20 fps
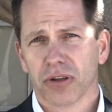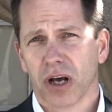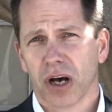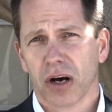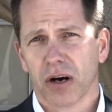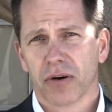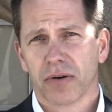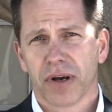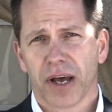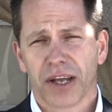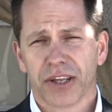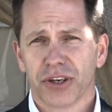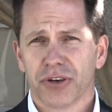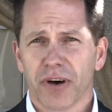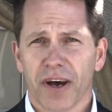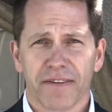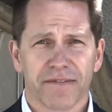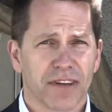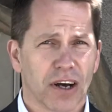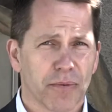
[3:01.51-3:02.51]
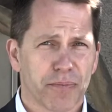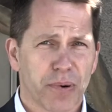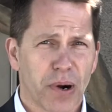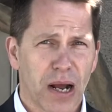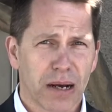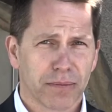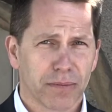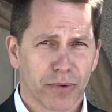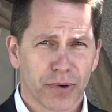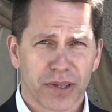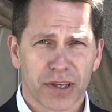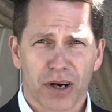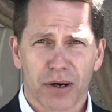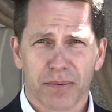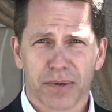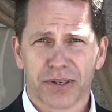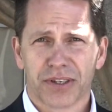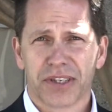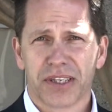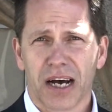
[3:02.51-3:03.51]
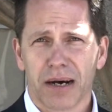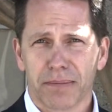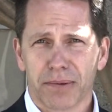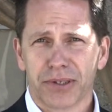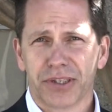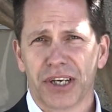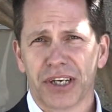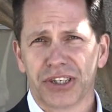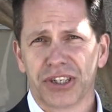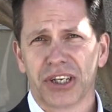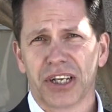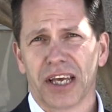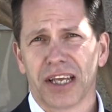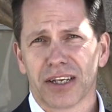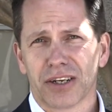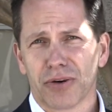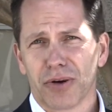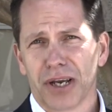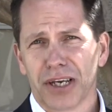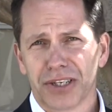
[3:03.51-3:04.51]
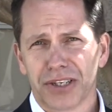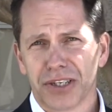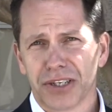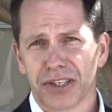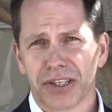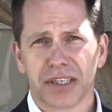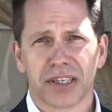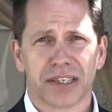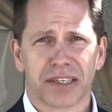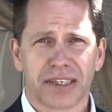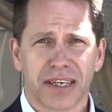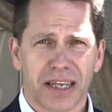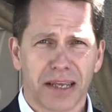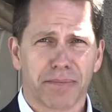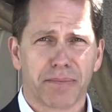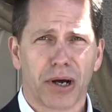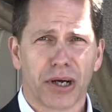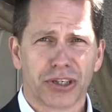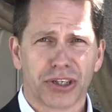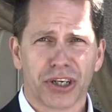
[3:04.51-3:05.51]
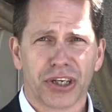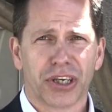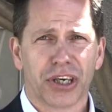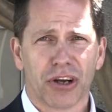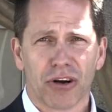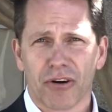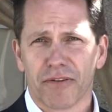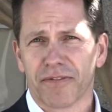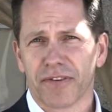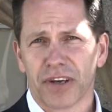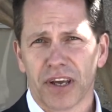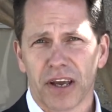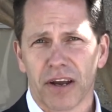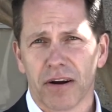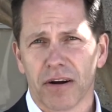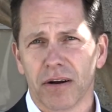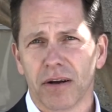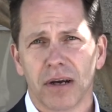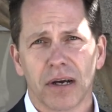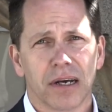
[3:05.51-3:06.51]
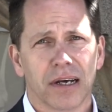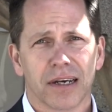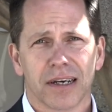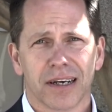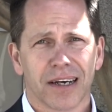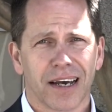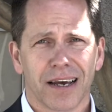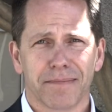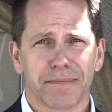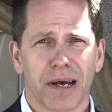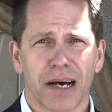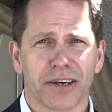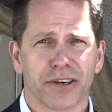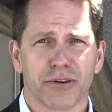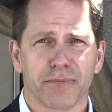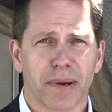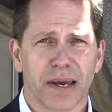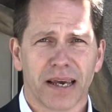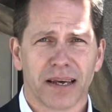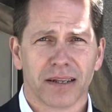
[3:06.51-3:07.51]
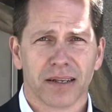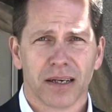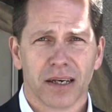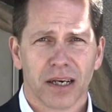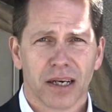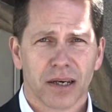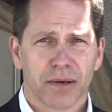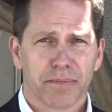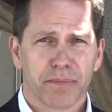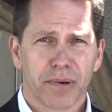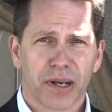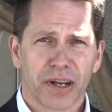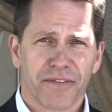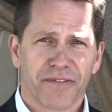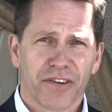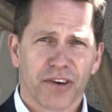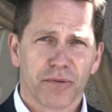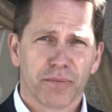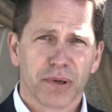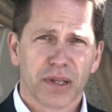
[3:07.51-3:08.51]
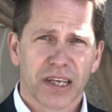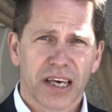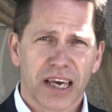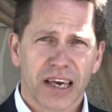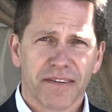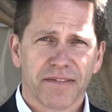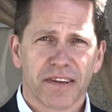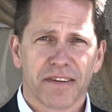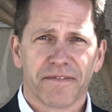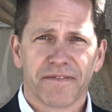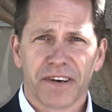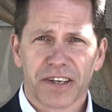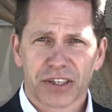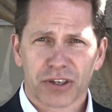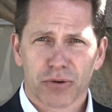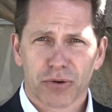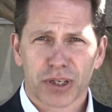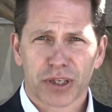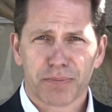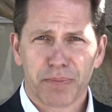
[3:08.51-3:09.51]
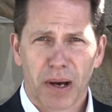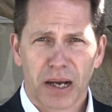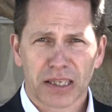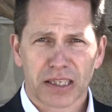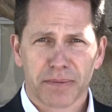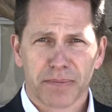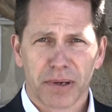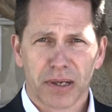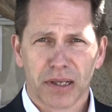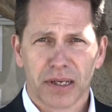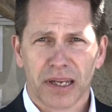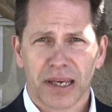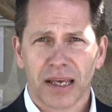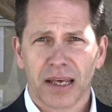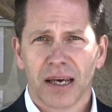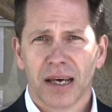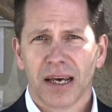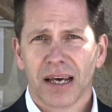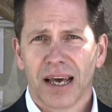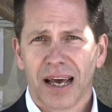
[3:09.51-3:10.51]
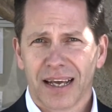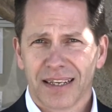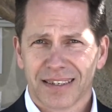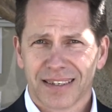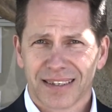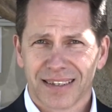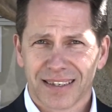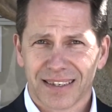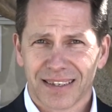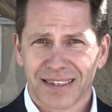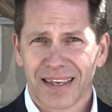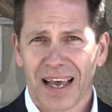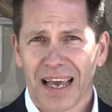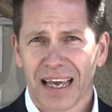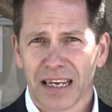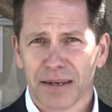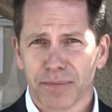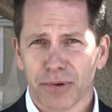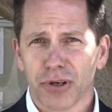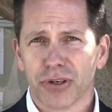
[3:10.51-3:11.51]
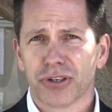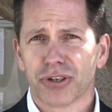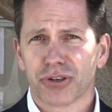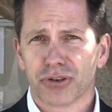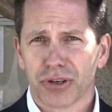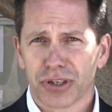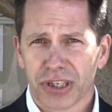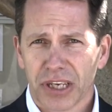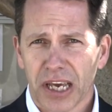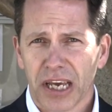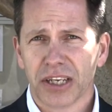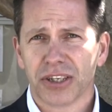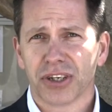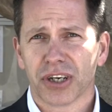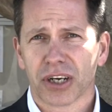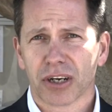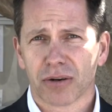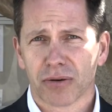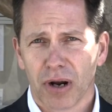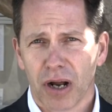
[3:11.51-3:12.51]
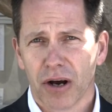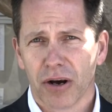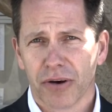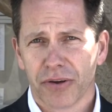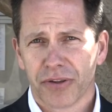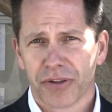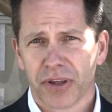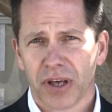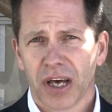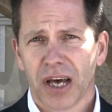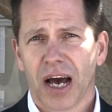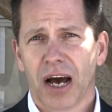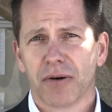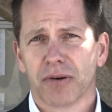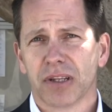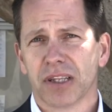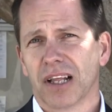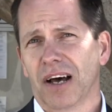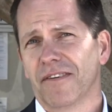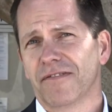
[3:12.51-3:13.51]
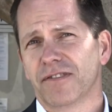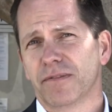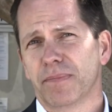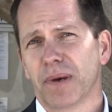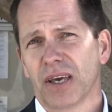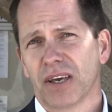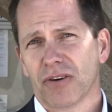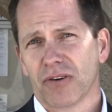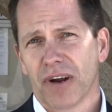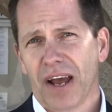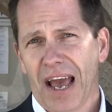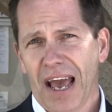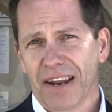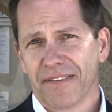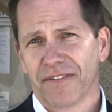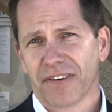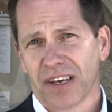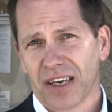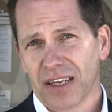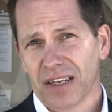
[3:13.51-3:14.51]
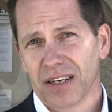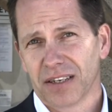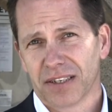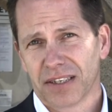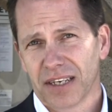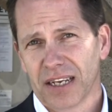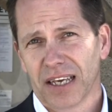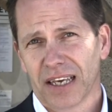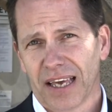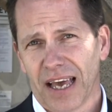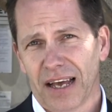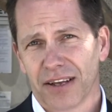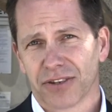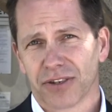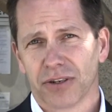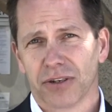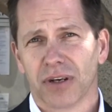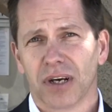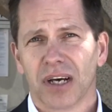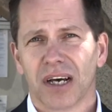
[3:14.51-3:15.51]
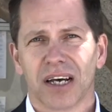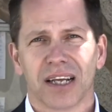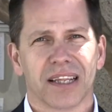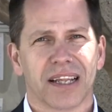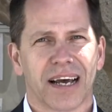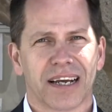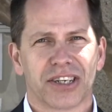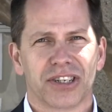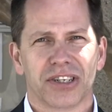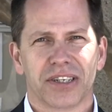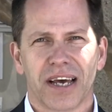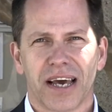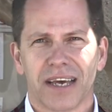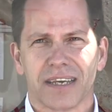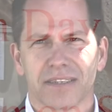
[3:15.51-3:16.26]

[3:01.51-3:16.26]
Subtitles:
low and you have no problem with almost double-digit increases in the city budget year over year, I am not your man. But if you believe in fiscal responsibility and sustainable strategic growth, I would love to be your advocate on City Council. Election Day